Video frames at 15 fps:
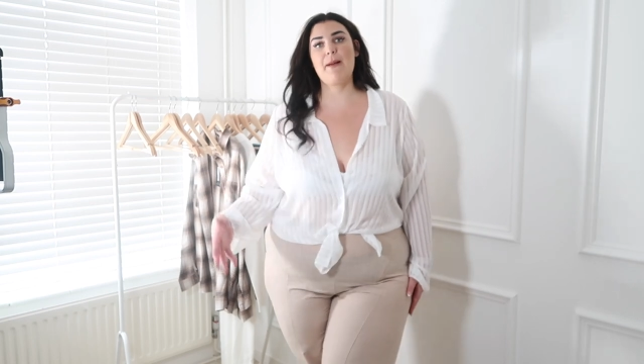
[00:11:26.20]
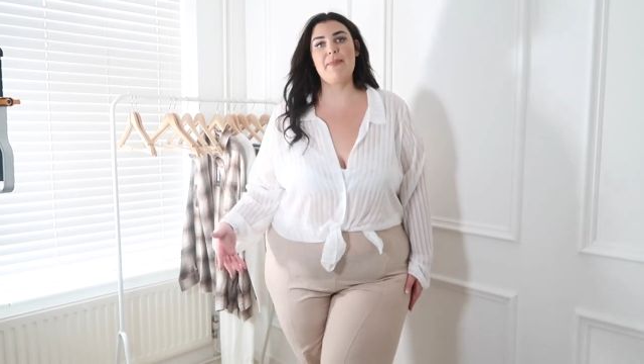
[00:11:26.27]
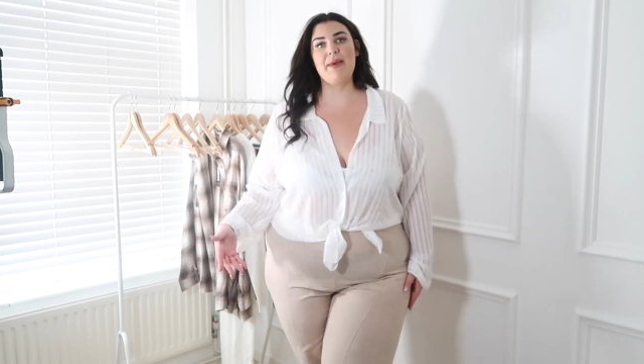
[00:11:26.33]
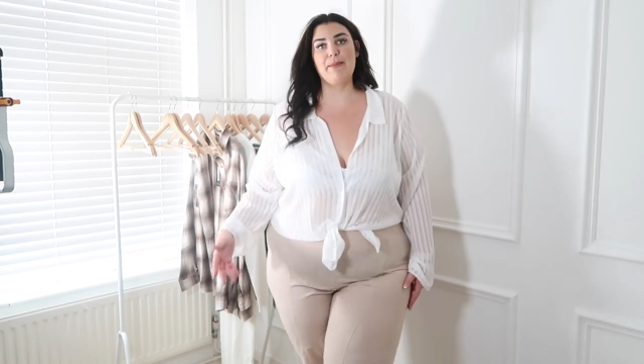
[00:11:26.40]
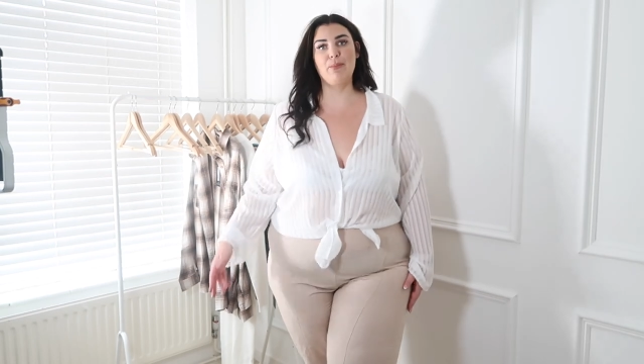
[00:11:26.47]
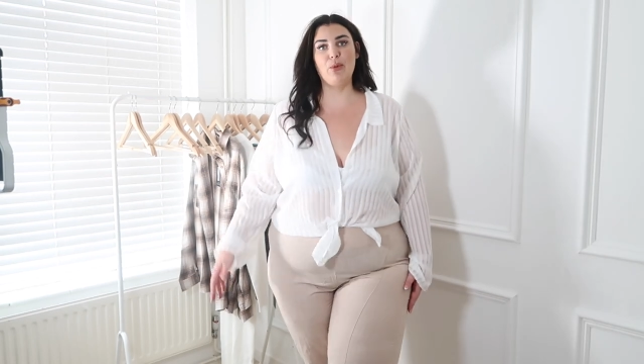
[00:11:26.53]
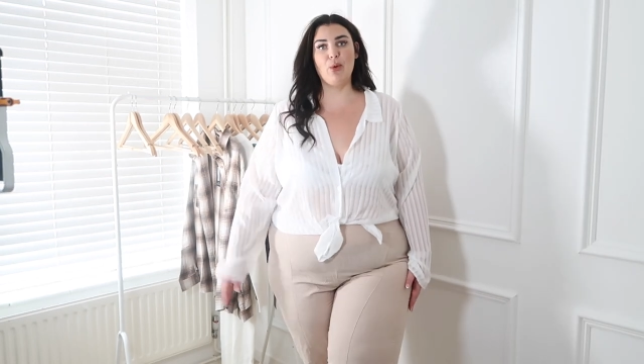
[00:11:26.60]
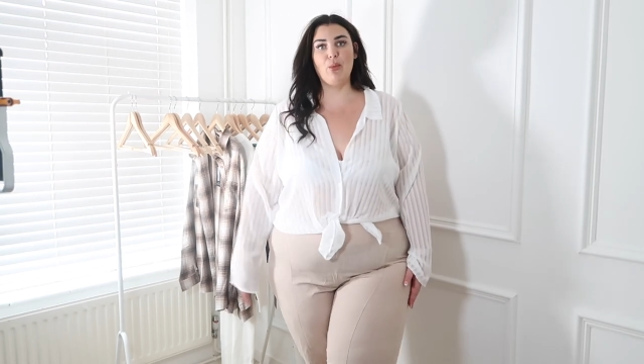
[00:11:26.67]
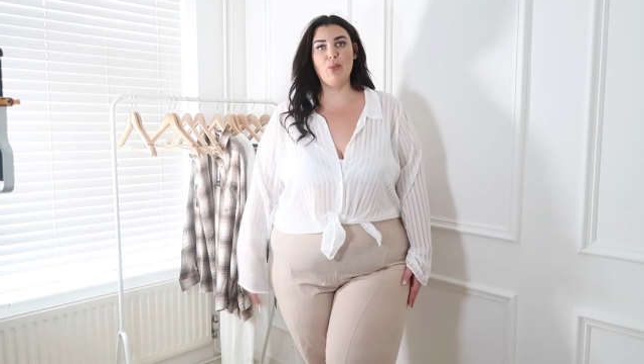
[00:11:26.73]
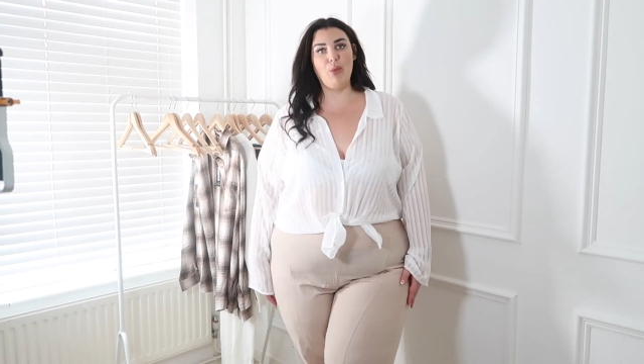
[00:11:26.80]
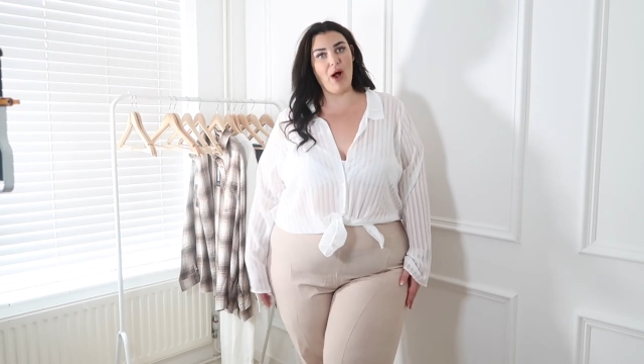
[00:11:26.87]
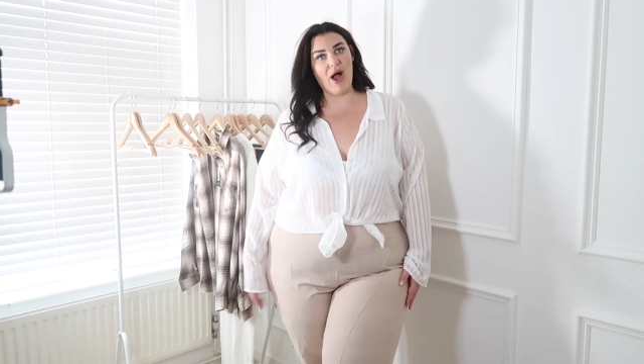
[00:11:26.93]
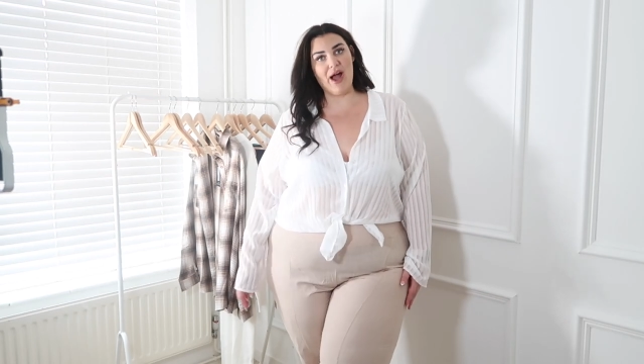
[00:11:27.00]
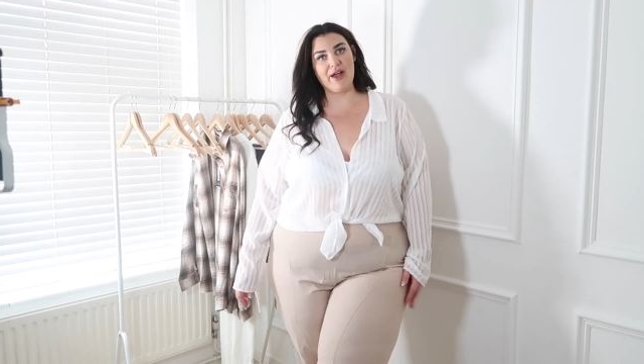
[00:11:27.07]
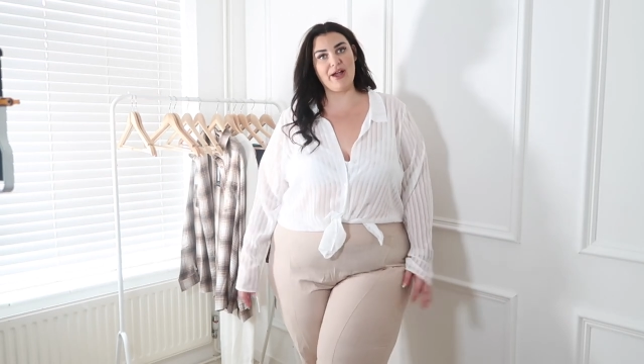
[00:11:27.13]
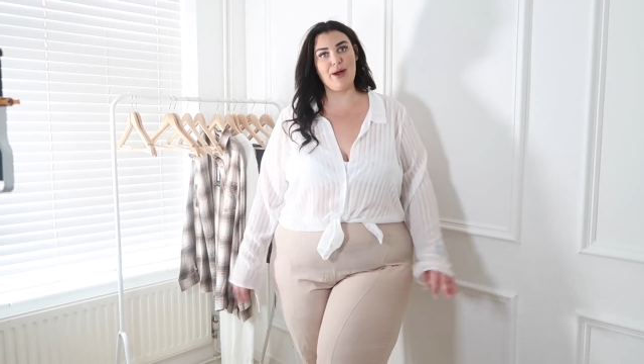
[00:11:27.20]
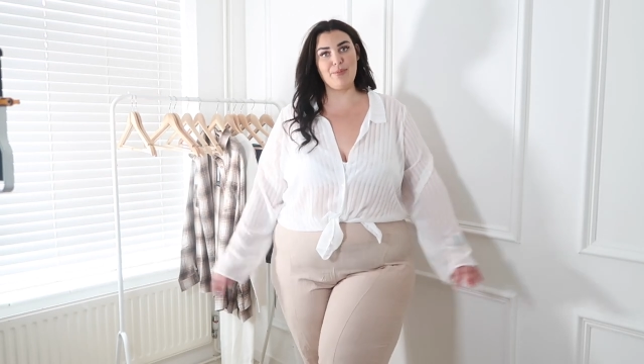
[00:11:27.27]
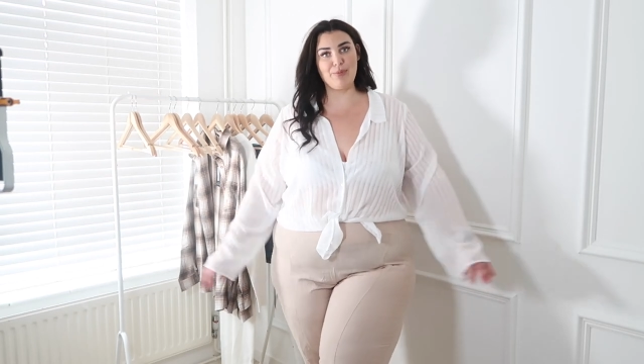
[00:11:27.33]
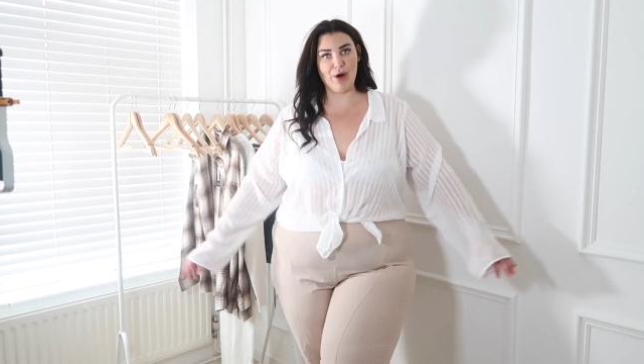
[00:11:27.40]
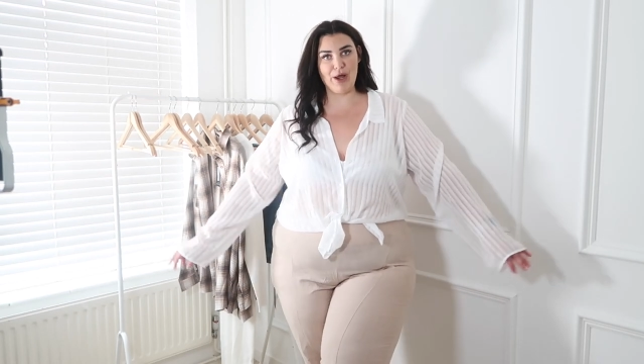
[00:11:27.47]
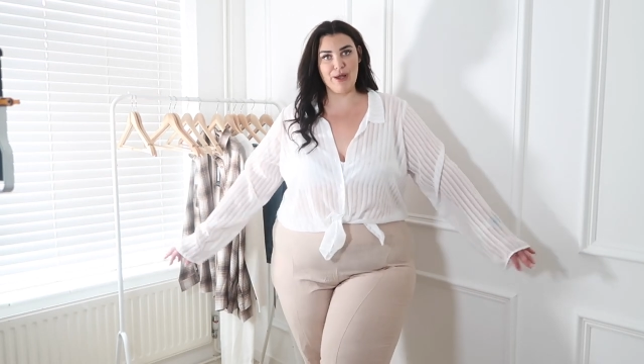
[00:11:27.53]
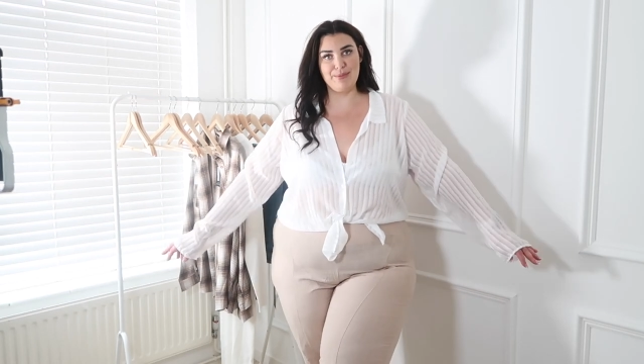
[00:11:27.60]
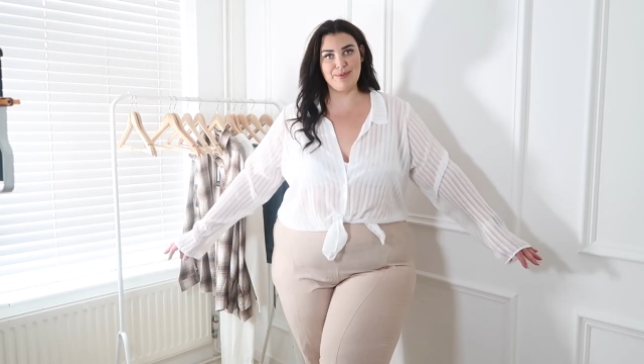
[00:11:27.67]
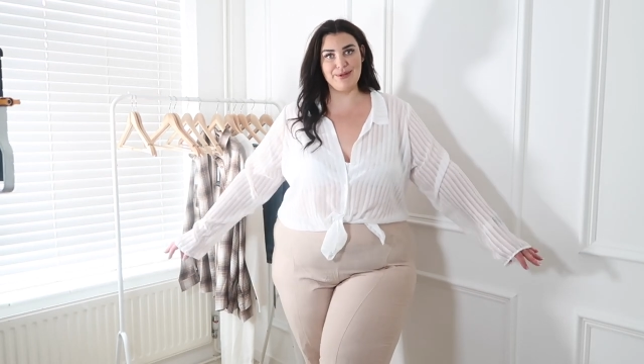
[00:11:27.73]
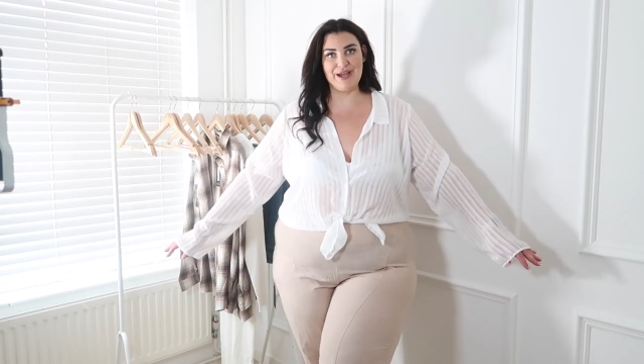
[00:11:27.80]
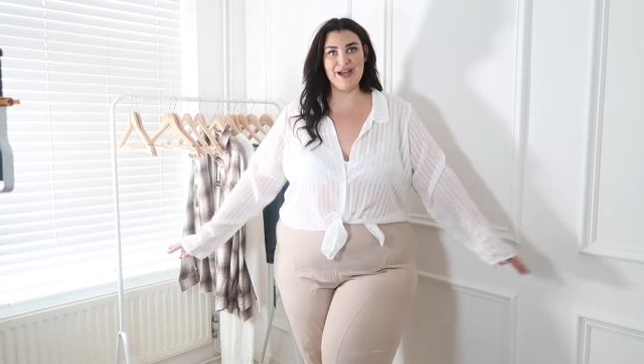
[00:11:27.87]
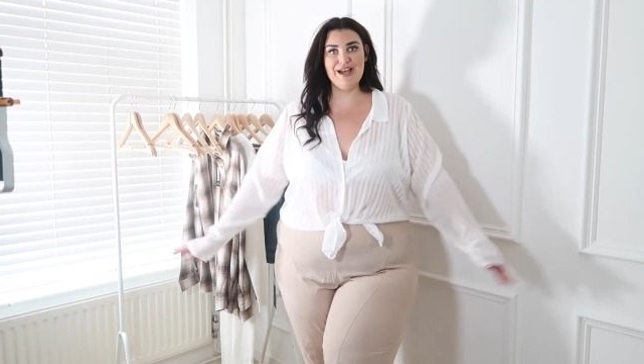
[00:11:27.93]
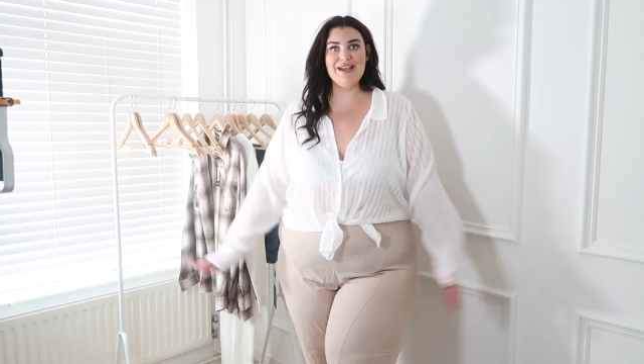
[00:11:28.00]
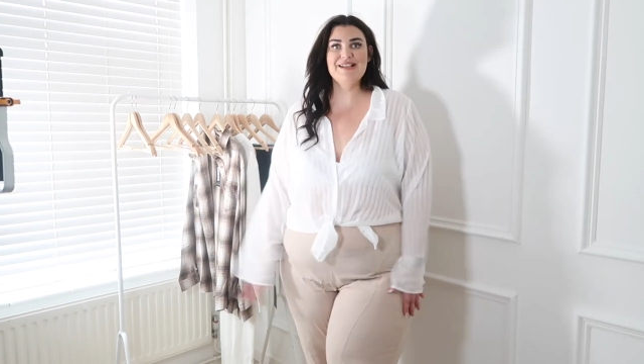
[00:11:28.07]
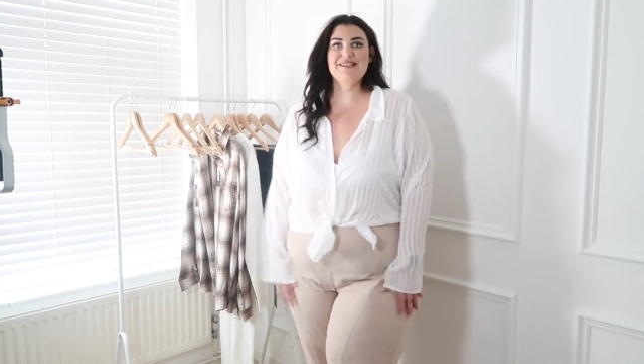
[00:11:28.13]
a bit more work
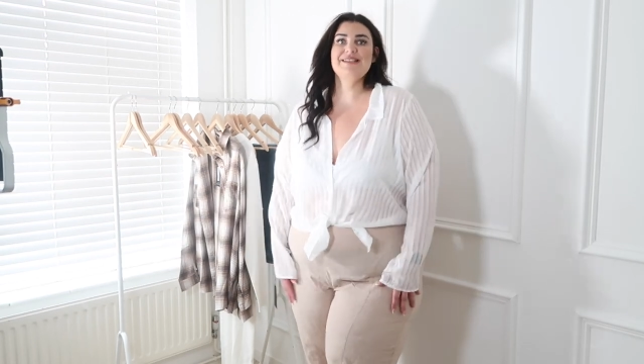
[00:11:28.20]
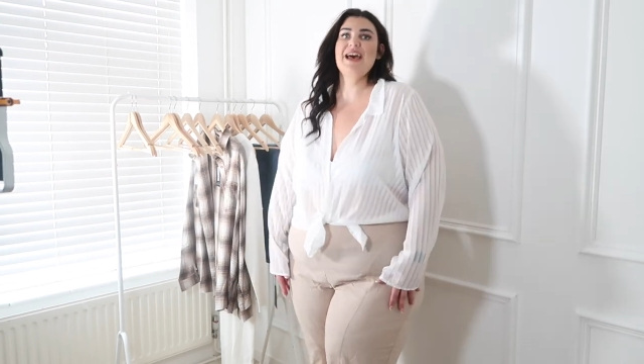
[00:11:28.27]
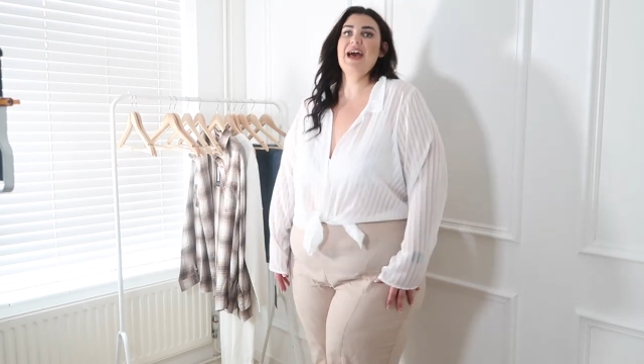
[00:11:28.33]
appropriate.